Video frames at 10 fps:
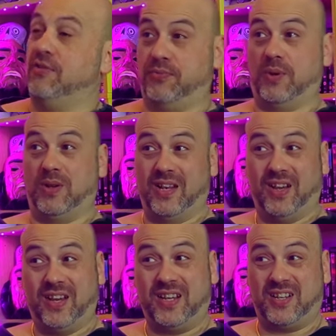if we
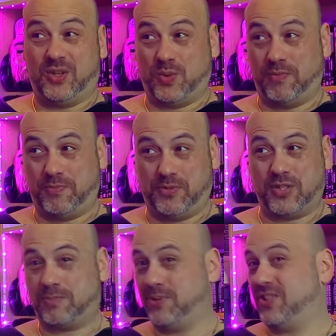like because we've
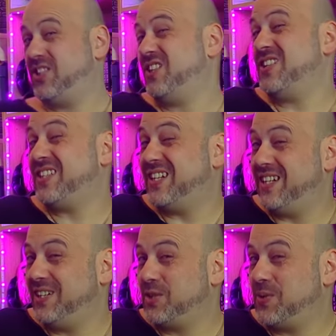just put just a
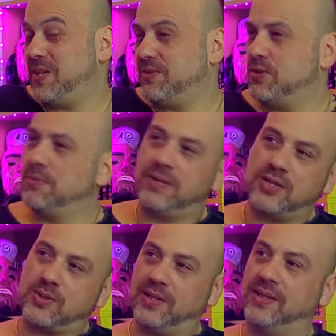little tweak of
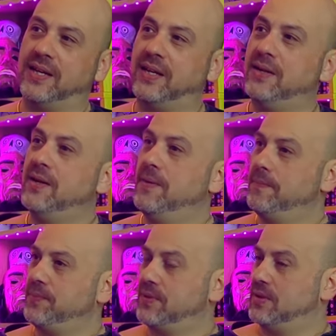supernatural in there.
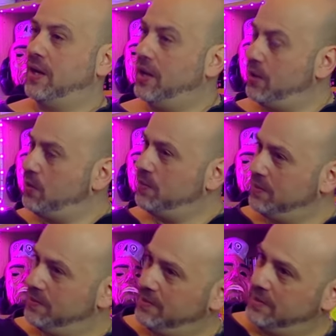I know.
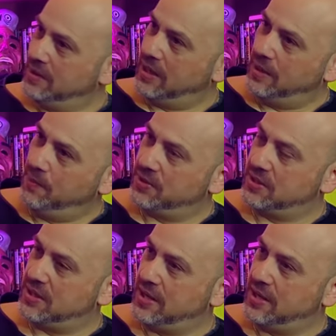Uh, what's his